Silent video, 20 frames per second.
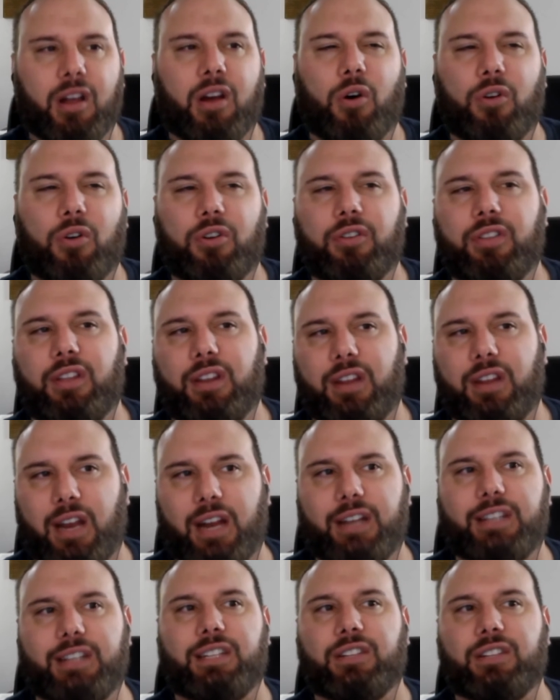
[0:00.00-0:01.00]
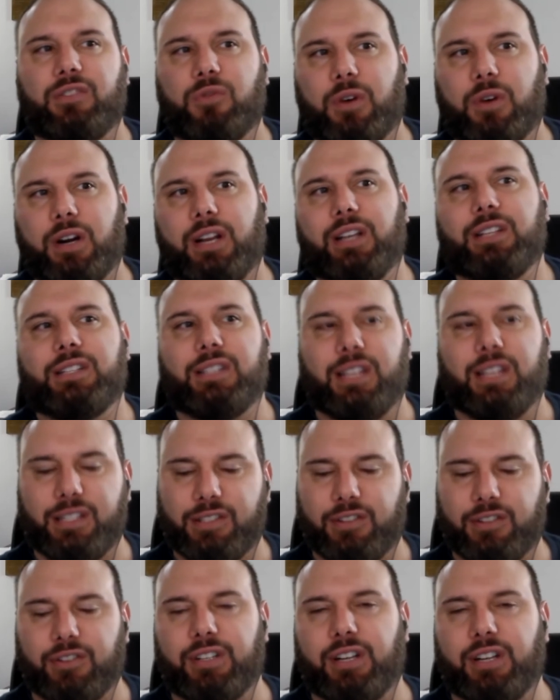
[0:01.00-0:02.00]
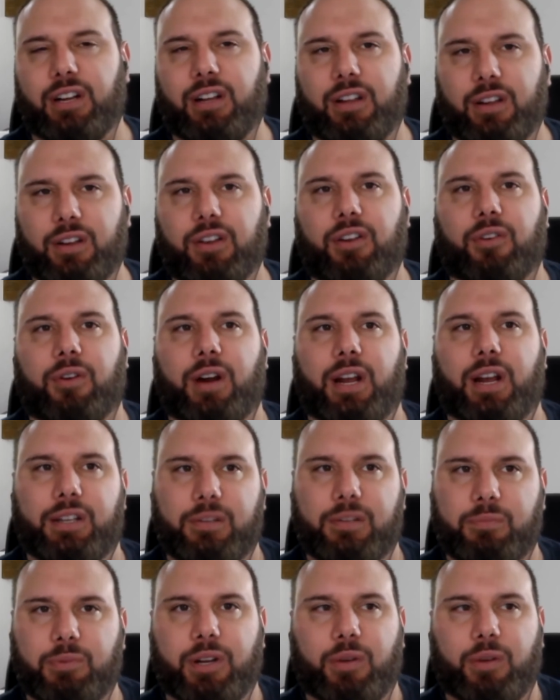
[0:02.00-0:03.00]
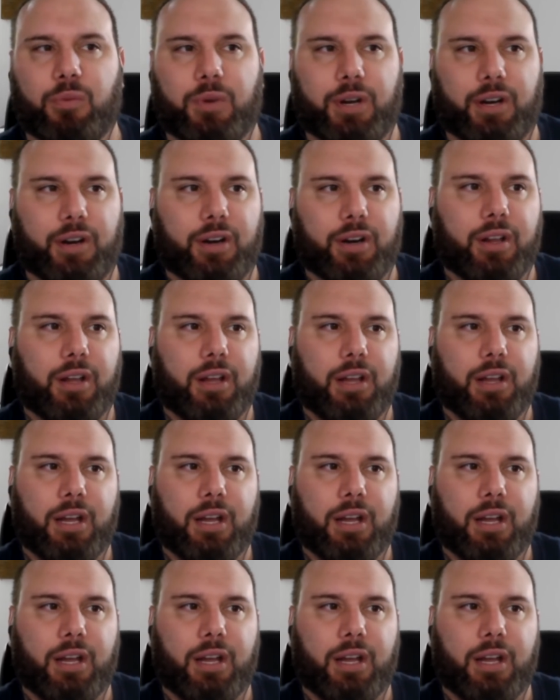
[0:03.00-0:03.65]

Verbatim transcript: older than the 1920s things start to get you're right pretty weird